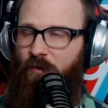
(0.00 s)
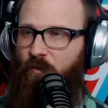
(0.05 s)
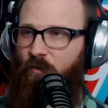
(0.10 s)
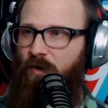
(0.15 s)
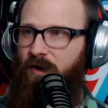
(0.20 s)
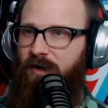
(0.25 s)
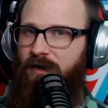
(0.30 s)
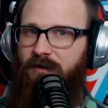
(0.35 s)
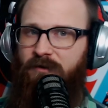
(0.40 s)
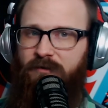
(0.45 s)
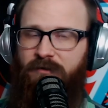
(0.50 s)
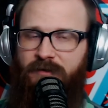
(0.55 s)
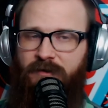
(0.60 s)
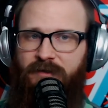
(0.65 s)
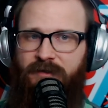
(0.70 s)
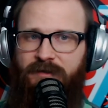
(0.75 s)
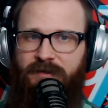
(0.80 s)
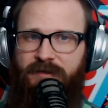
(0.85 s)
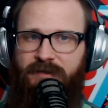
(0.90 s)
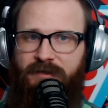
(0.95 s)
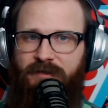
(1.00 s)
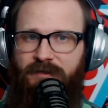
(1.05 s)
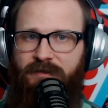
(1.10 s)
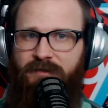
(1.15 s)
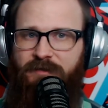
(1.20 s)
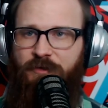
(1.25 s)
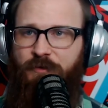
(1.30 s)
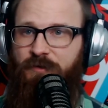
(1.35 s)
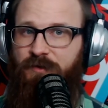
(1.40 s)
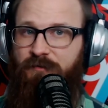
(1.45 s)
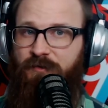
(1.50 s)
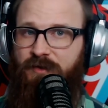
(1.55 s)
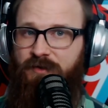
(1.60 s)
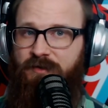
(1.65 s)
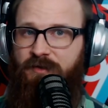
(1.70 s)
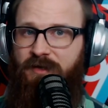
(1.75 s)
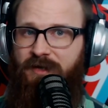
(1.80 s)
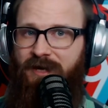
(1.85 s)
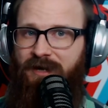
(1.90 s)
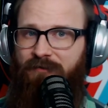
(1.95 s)
a while. At least those of us
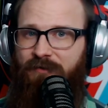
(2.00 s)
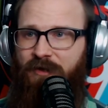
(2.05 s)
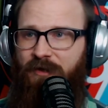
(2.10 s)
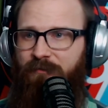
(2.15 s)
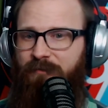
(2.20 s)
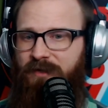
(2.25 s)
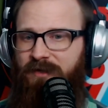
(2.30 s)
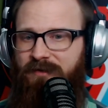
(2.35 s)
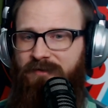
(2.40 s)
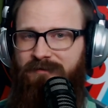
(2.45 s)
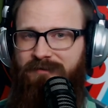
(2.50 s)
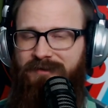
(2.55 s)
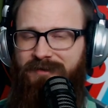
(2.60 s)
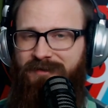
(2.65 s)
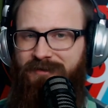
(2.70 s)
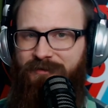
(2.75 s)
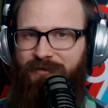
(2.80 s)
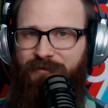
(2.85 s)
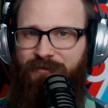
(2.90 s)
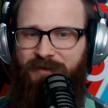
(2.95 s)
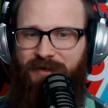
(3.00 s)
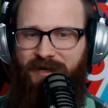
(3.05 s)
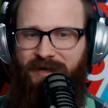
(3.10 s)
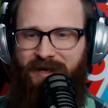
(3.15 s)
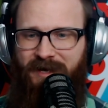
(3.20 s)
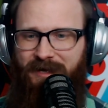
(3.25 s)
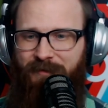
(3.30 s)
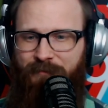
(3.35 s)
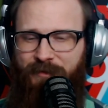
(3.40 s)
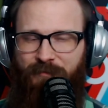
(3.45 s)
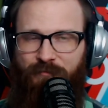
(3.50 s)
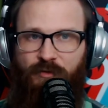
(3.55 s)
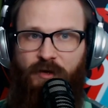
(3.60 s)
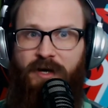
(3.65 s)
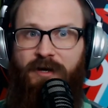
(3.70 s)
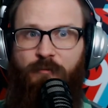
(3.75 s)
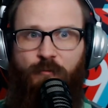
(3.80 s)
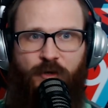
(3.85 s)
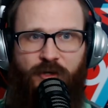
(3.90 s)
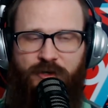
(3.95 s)
that have not been have been
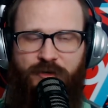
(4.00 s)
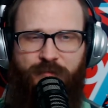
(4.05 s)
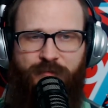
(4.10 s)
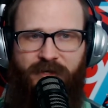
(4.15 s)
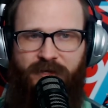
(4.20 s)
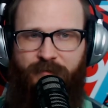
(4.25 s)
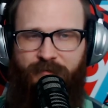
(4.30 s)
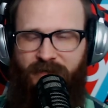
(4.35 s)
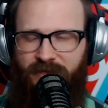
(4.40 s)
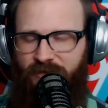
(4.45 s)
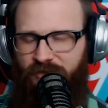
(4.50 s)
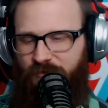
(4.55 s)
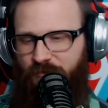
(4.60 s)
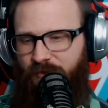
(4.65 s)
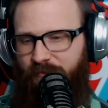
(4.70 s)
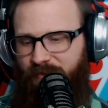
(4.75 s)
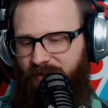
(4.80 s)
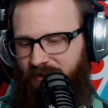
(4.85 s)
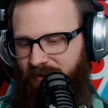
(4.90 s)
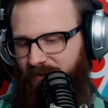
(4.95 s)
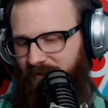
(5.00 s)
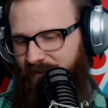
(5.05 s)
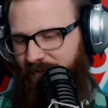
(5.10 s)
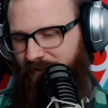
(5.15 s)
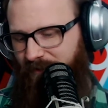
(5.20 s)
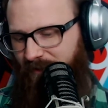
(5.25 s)
brainwashed by the mainstream narrative.